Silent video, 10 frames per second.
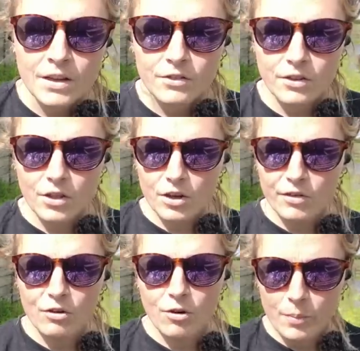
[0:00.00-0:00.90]
So the cover
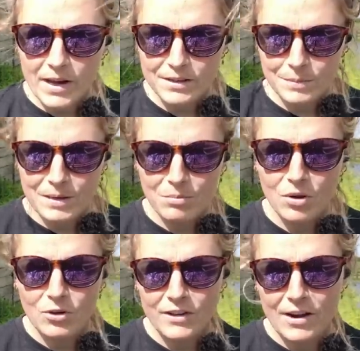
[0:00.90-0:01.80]
crop has been
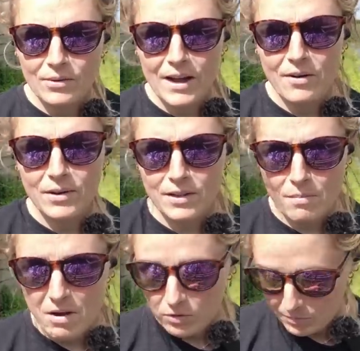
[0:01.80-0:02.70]
mowed down now and the
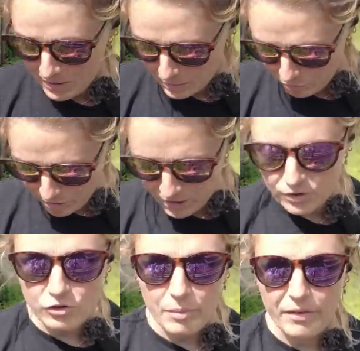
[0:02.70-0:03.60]
mower's made a pretty
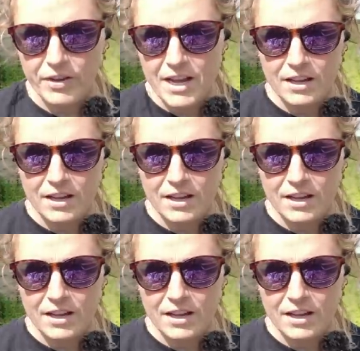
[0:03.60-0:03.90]
good job of it.